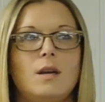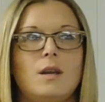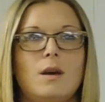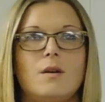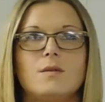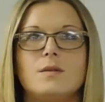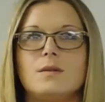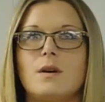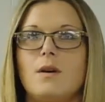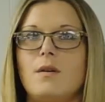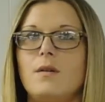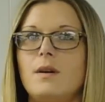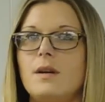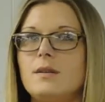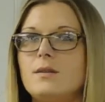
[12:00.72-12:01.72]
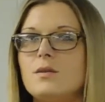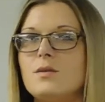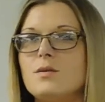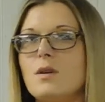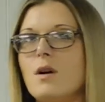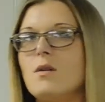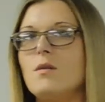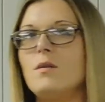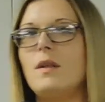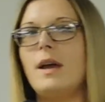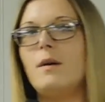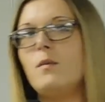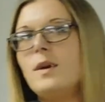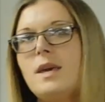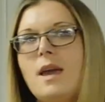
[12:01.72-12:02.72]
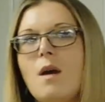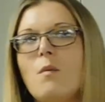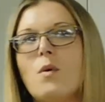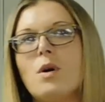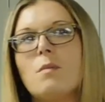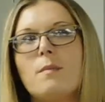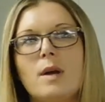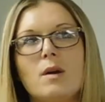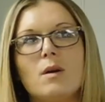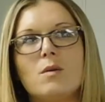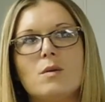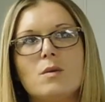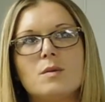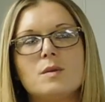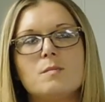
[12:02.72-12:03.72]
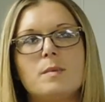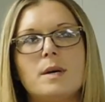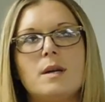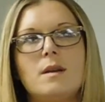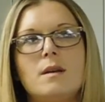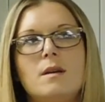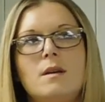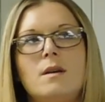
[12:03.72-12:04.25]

You know, so it's a struggle. Like, we can't work miracles, but